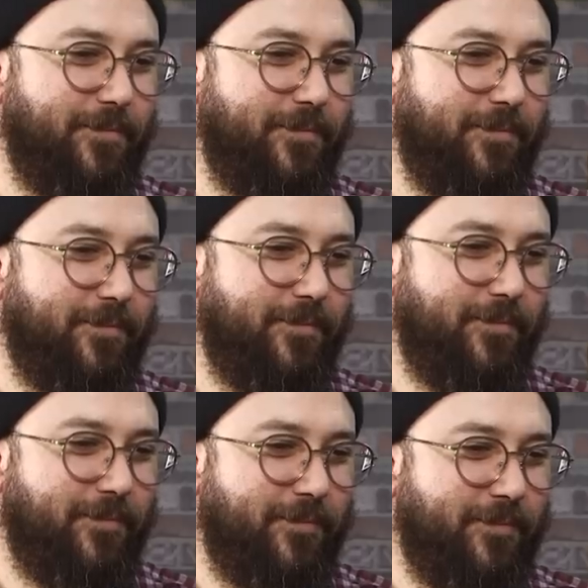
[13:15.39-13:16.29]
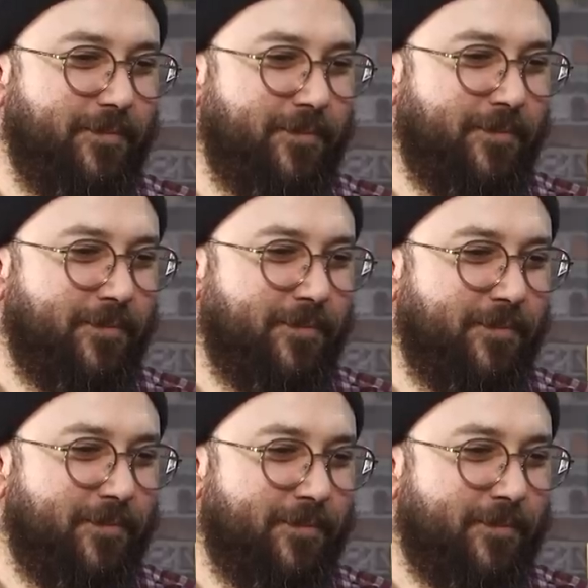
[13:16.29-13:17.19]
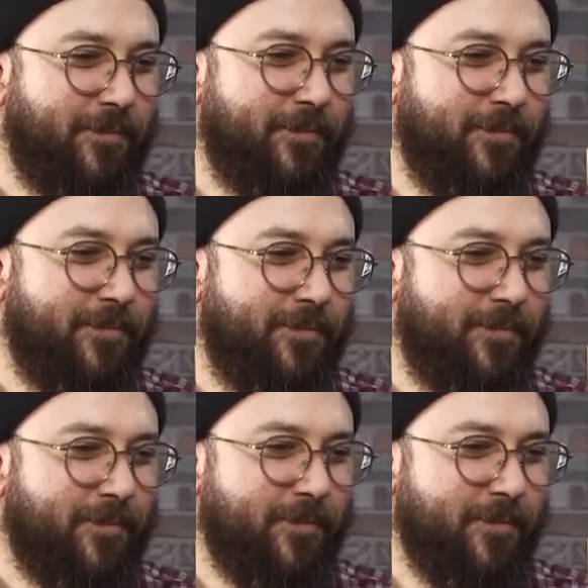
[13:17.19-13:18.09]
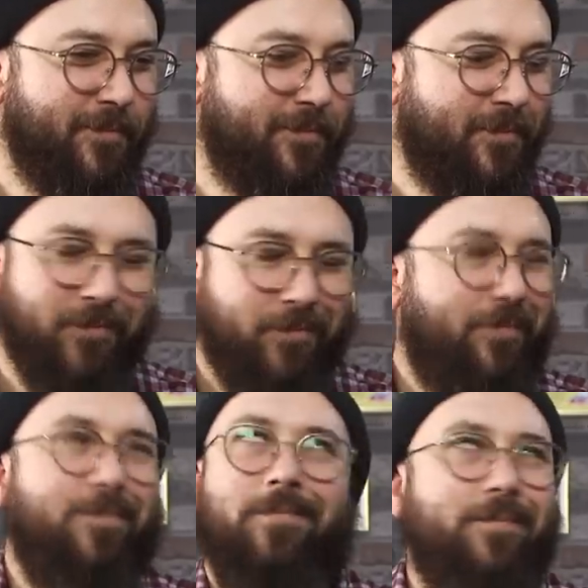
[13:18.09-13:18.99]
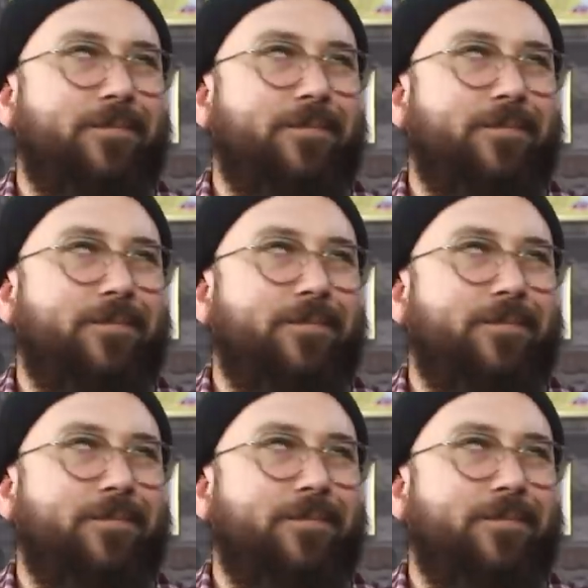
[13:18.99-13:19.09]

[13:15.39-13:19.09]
(silent)